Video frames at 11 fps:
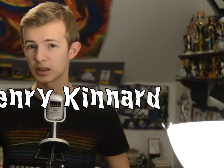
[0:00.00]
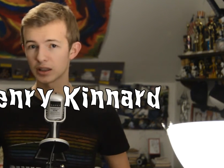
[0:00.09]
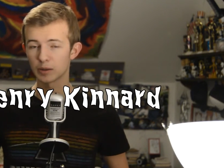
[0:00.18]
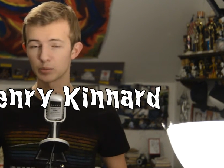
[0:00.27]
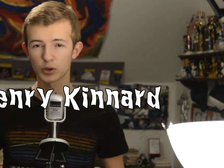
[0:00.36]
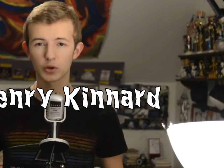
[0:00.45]

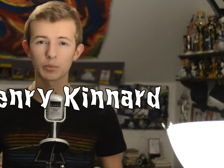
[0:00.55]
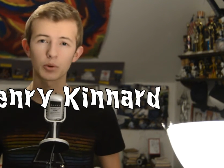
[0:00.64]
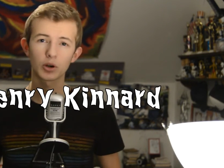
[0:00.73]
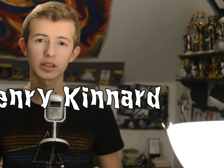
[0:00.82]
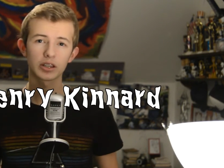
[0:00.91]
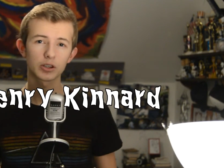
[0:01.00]
that book
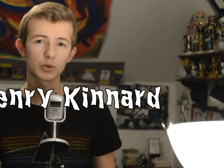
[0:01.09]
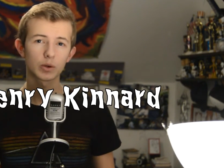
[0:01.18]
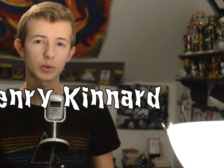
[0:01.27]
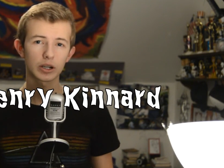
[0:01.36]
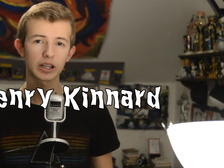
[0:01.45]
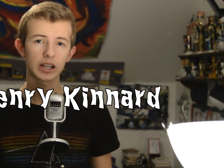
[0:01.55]
report that you were
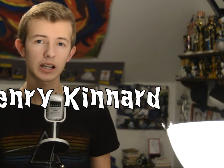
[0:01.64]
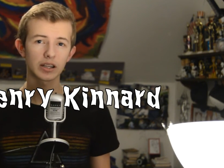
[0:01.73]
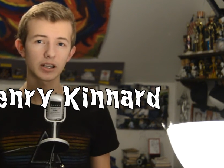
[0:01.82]
working on